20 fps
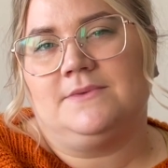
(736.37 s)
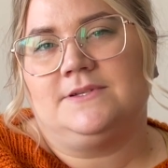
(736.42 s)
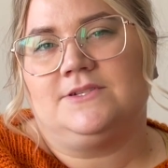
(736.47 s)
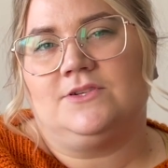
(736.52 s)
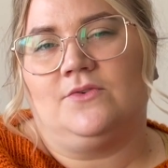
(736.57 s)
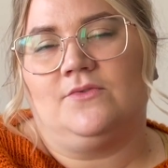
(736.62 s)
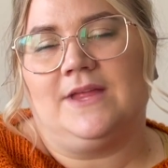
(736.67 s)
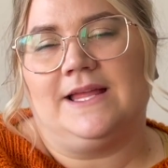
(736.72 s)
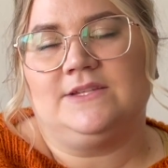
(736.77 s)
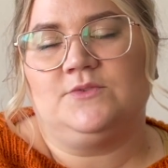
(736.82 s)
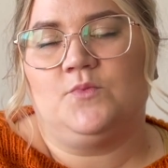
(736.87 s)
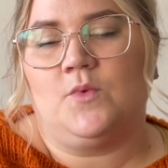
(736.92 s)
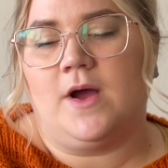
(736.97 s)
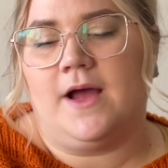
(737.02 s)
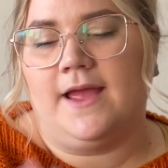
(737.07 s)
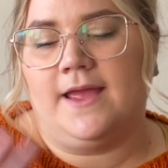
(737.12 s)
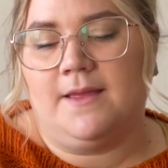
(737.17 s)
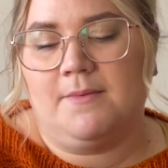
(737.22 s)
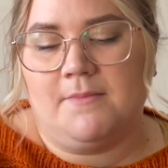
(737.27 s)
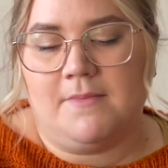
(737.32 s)
So that's
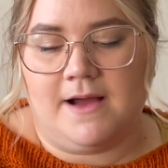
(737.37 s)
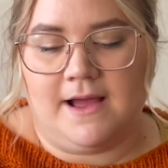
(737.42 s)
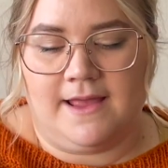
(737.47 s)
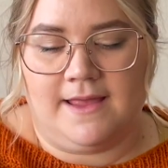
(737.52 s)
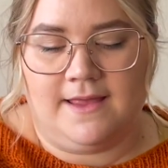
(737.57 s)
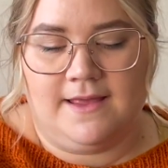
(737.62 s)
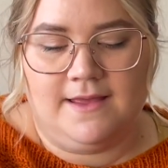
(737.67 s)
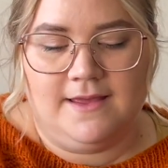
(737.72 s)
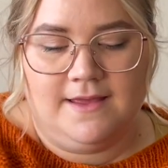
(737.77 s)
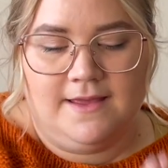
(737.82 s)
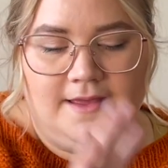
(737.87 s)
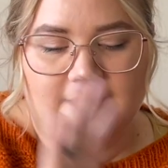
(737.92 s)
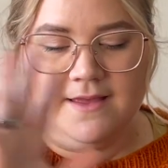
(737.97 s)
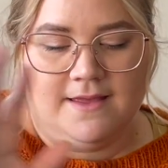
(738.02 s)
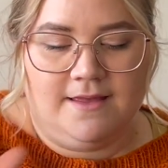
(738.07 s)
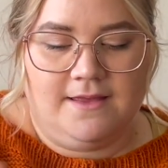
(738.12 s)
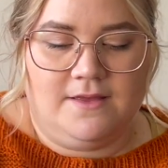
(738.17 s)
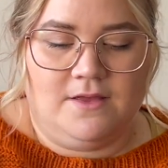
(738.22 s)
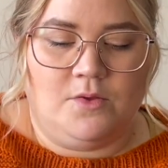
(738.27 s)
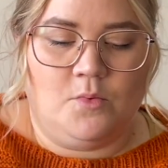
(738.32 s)
why my
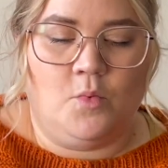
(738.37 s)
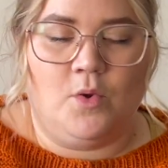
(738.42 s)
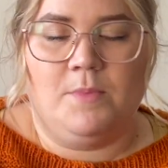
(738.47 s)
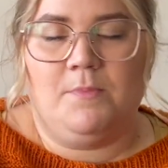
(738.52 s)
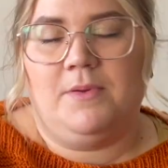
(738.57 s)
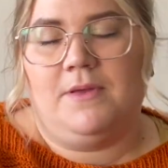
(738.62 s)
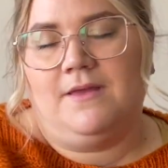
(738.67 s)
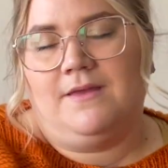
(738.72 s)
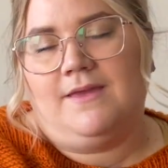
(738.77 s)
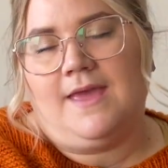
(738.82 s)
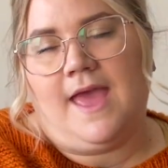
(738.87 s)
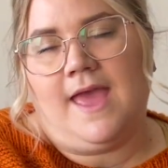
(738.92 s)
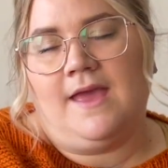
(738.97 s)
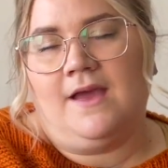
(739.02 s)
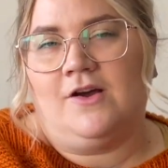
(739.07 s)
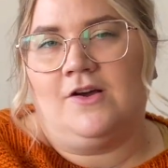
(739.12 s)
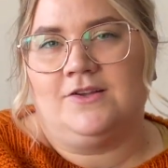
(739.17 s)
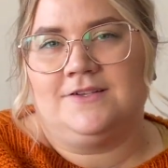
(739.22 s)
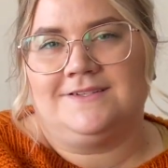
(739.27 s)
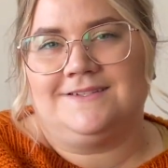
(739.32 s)
whip
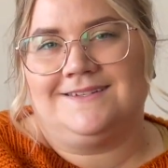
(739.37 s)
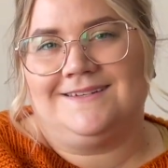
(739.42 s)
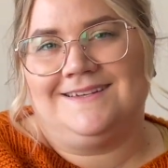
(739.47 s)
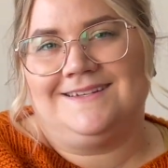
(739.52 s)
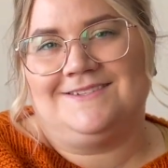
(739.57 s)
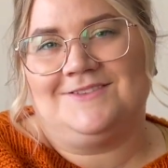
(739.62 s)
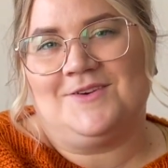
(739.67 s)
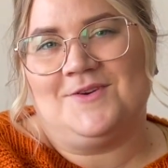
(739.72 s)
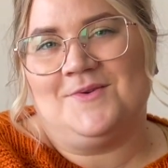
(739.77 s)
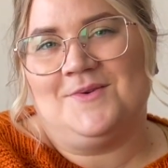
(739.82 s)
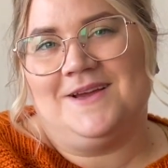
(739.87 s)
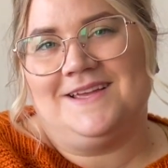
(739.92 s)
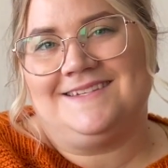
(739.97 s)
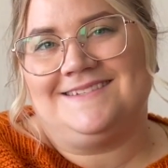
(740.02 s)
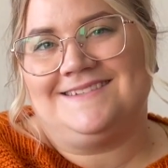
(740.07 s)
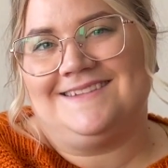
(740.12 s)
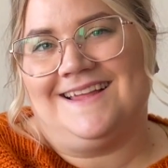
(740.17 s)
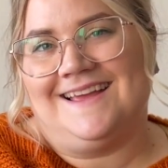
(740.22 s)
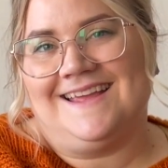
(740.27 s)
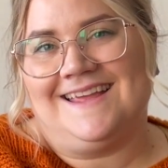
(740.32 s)
chaos is
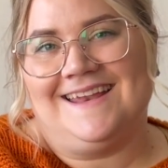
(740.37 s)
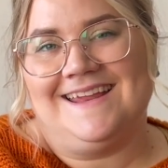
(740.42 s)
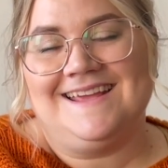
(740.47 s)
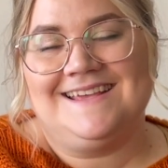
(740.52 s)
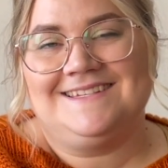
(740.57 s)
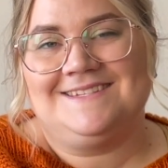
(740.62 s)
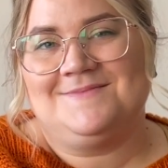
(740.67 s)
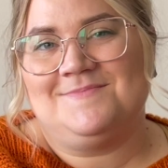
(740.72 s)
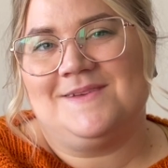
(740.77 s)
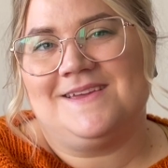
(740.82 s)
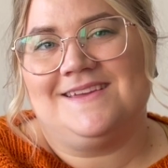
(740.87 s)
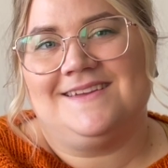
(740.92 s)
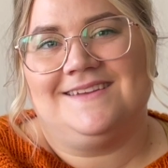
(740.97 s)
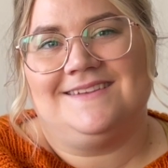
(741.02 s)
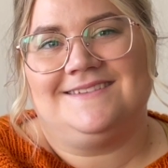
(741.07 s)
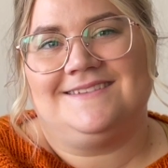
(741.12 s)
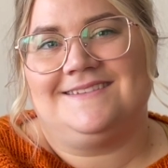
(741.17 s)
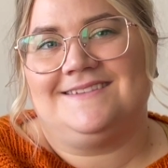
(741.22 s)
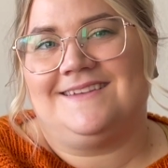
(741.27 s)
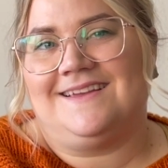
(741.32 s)
always like it is,
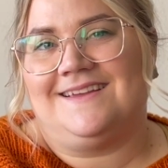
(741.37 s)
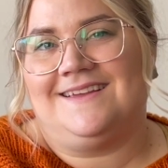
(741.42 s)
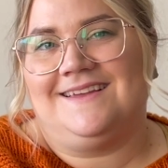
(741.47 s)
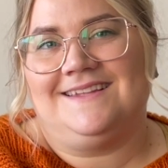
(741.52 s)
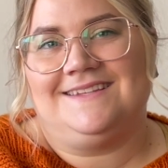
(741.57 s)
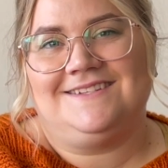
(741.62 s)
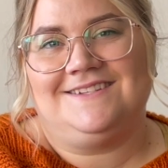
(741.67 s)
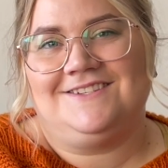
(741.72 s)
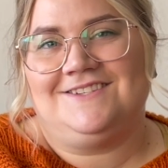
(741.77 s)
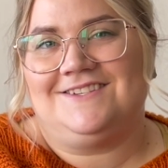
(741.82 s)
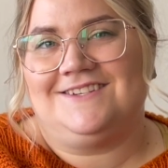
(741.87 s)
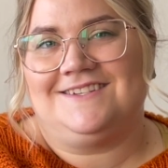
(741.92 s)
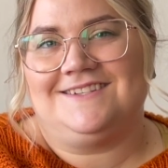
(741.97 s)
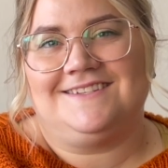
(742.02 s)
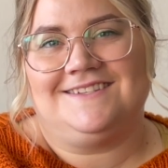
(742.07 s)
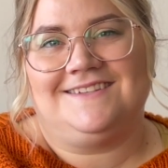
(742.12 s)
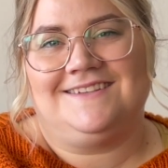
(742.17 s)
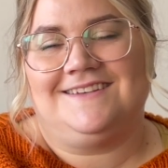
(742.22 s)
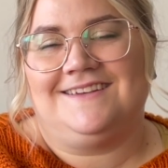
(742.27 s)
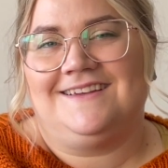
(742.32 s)
because it's
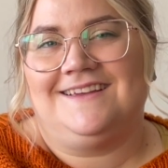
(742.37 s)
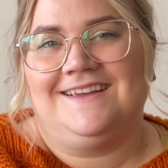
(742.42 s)
just